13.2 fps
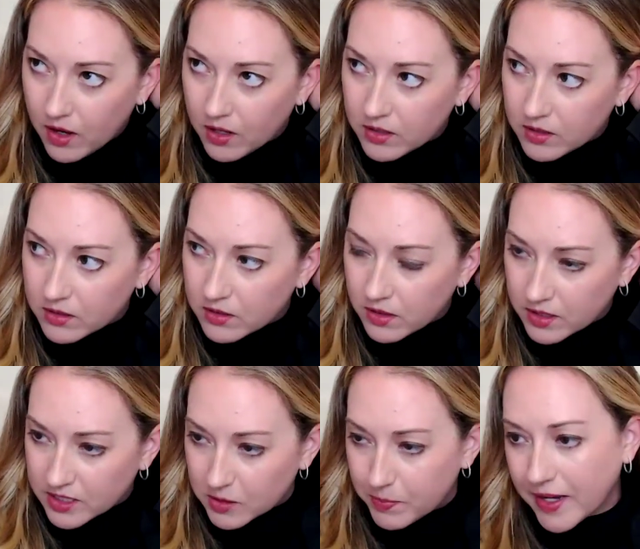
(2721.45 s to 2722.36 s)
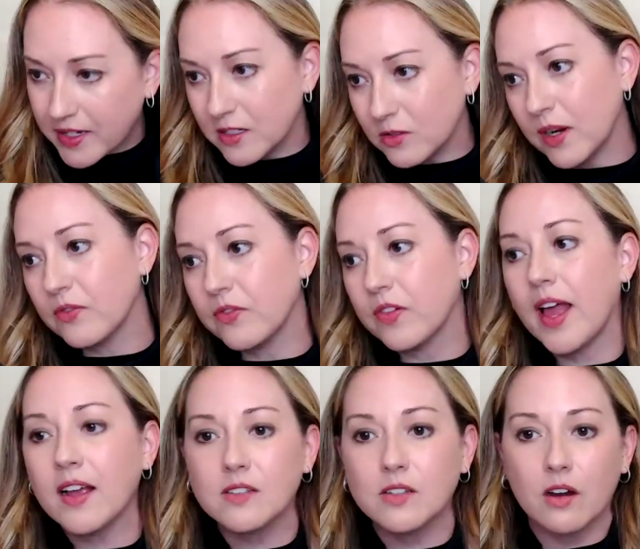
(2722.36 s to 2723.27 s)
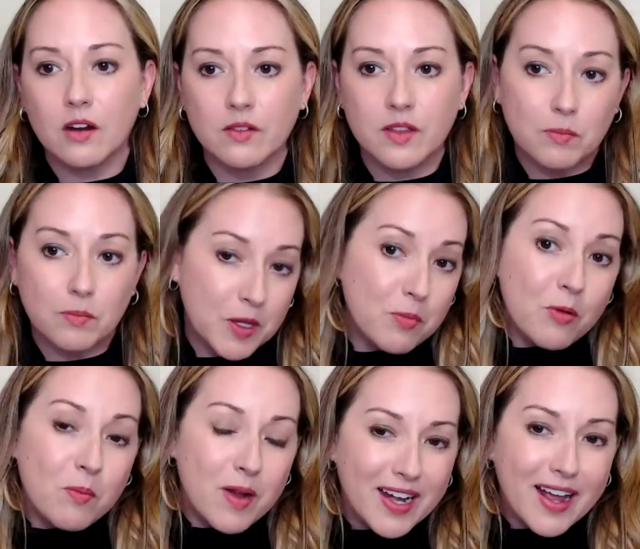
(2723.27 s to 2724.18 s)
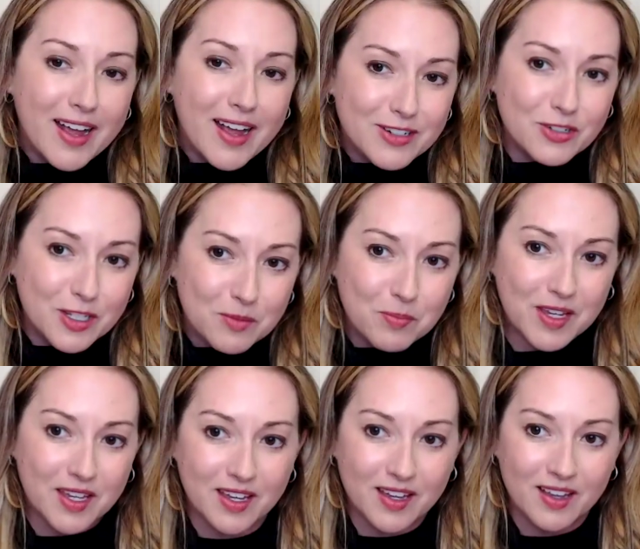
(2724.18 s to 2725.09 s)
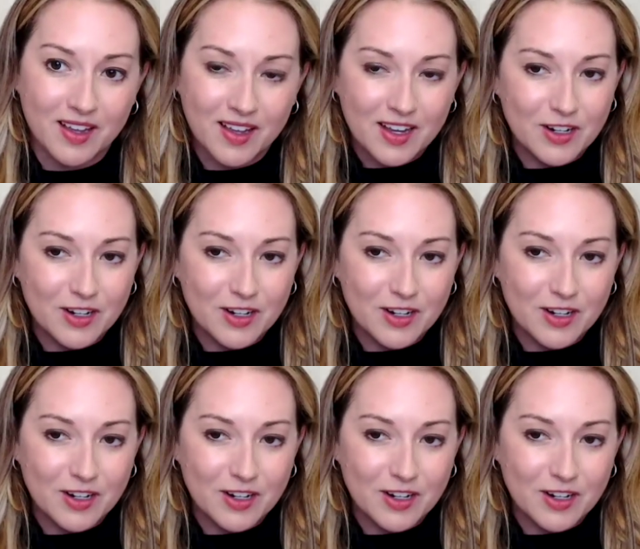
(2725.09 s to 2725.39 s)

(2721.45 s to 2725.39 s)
unexpected red flags are that people might actually be